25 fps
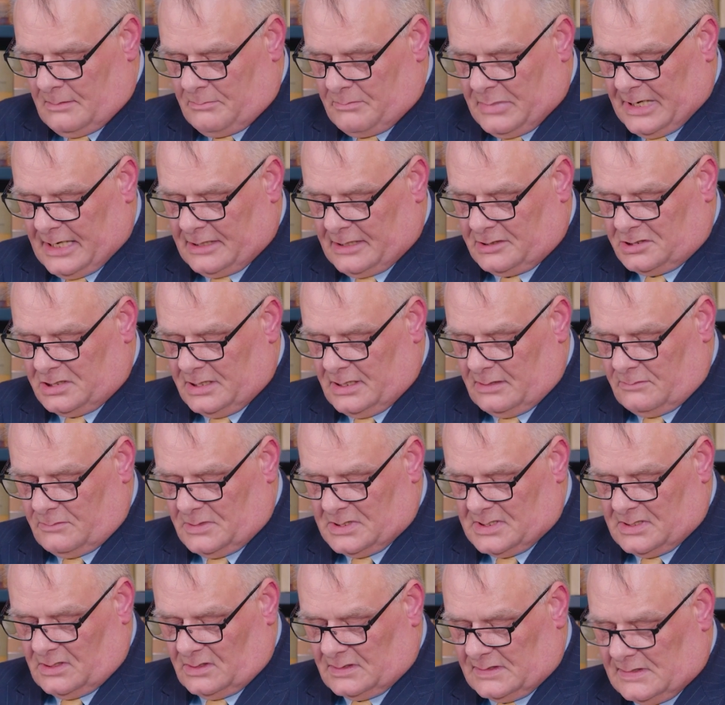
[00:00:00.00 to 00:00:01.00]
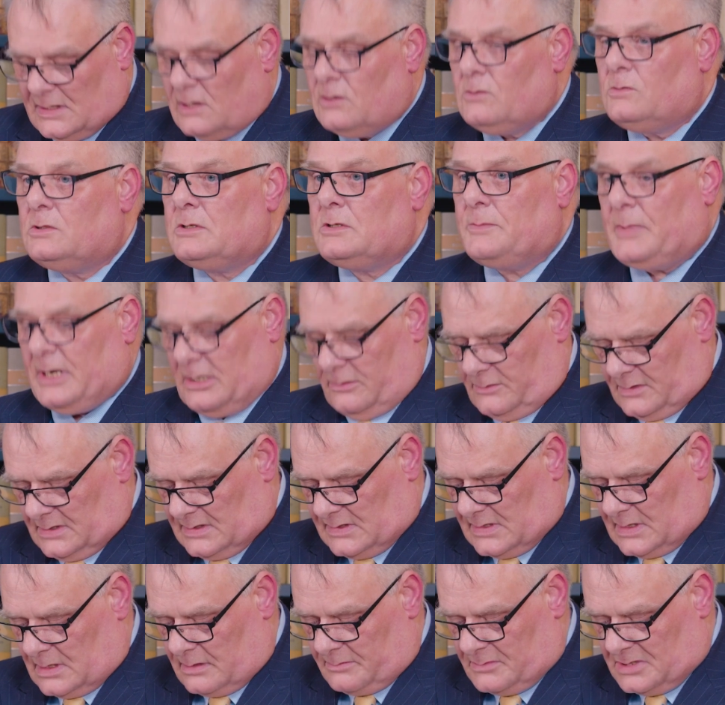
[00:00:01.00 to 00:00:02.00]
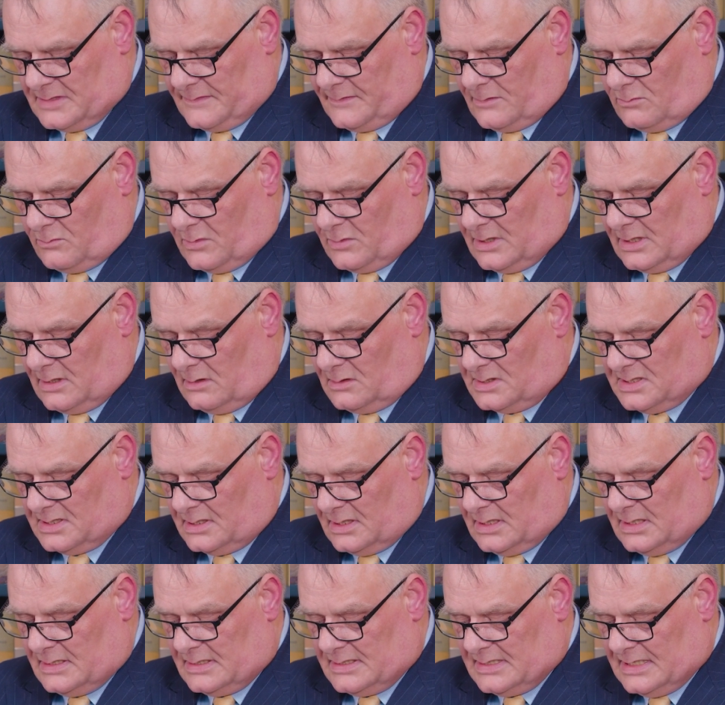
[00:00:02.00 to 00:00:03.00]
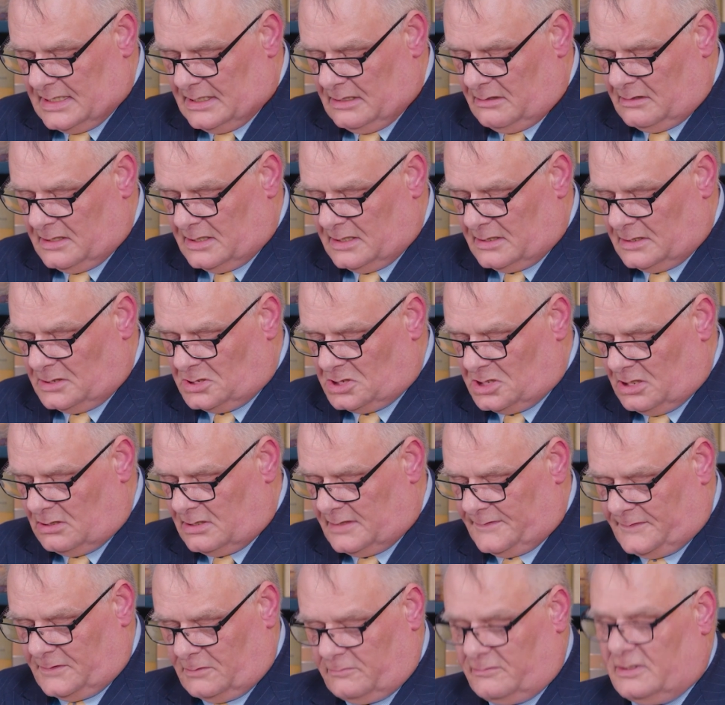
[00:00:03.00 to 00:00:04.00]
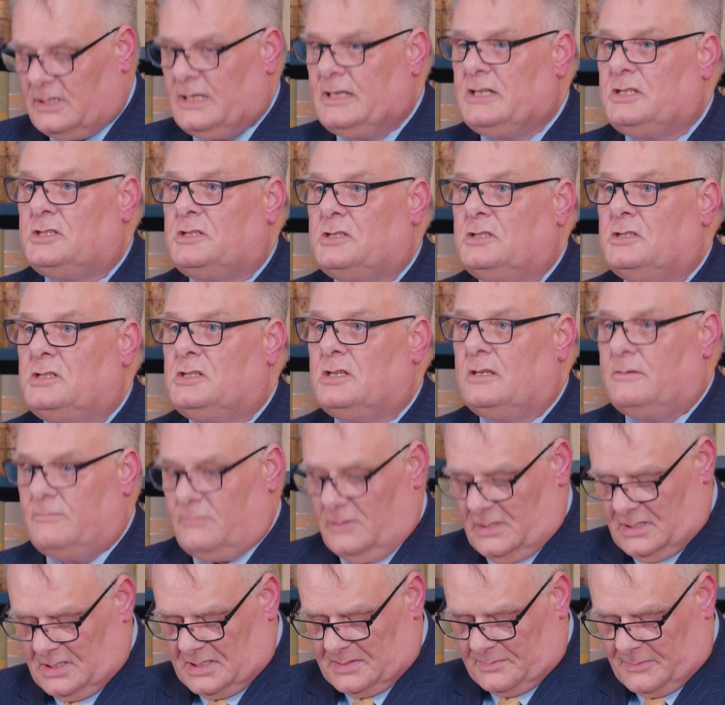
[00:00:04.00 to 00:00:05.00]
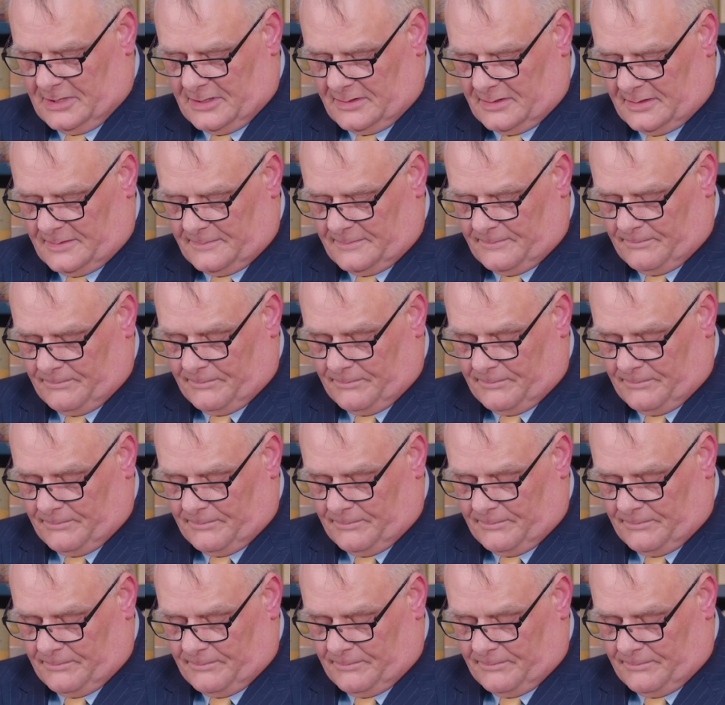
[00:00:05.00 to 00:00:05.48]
Patrick was not told about the terms of the wills and continued in a dutiful relationship with his mother.